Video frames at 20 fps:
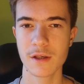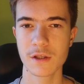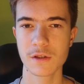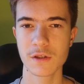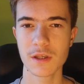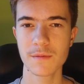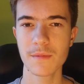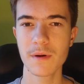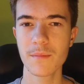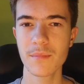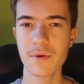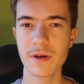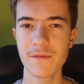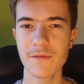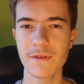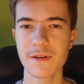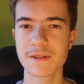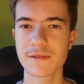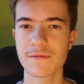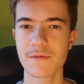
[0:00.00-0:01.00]
So in my
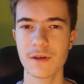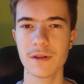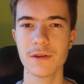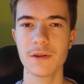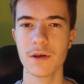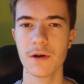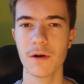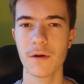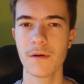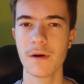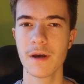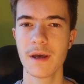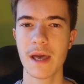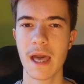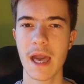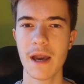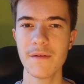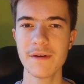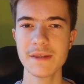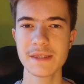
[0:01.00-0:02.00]
previous video,
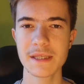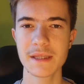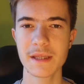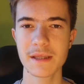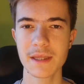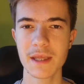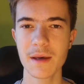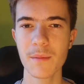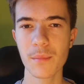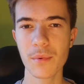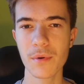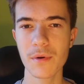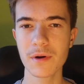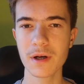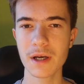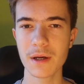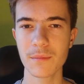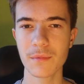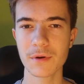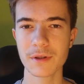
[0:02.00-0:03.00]
I listed the 10
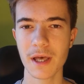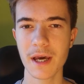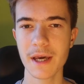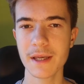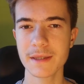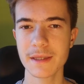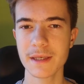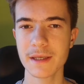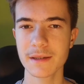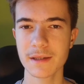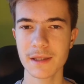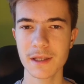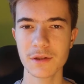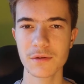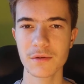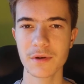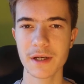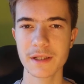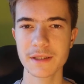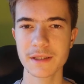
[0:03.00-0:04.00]
Pokemon I think need
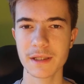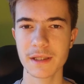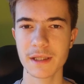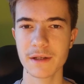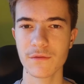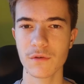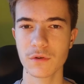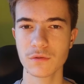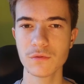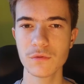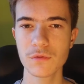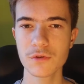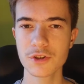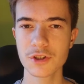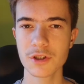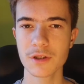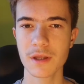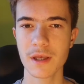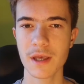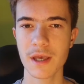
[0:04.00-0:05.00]
to get an
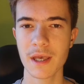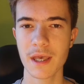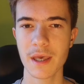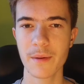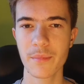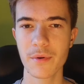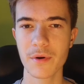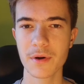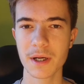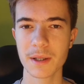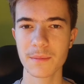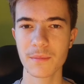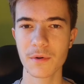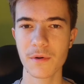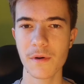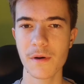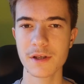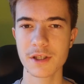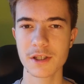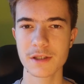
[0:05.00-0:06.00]
evolution in
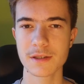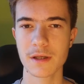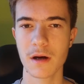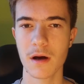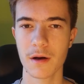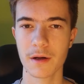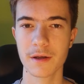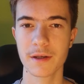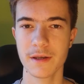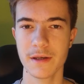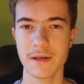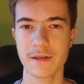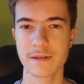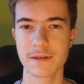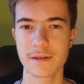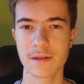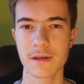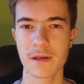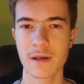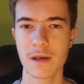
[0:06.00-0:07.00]
Pokemon Legends
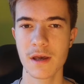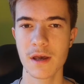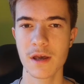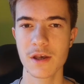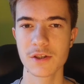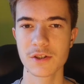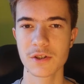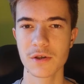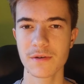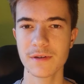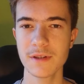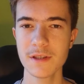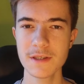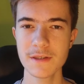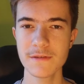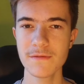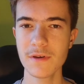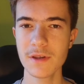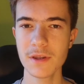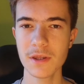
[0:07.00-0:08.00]
Arceus. So in
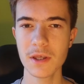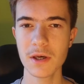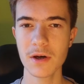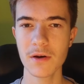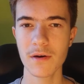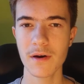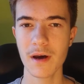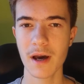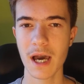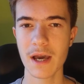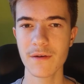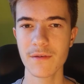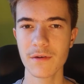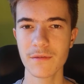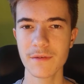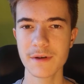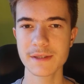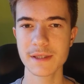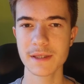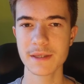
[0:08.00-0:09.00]
this video, I will
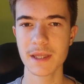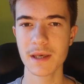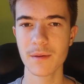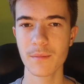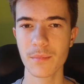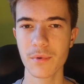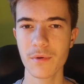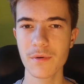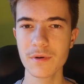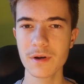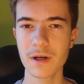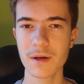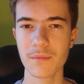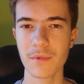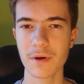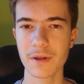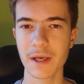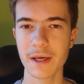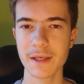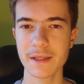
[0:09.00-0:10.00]
list the 10
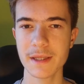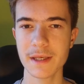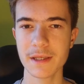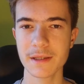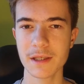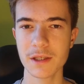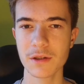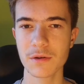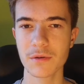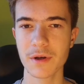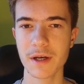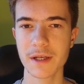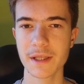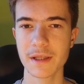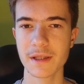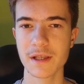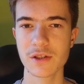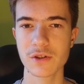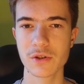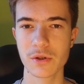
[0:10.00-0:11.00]
Pokemon I think need to get
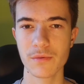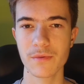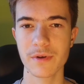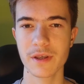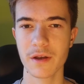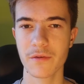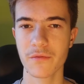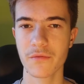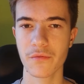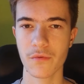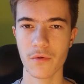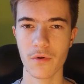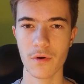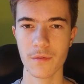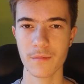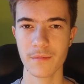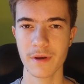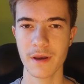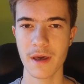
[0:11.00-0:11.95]
an Hisuian form.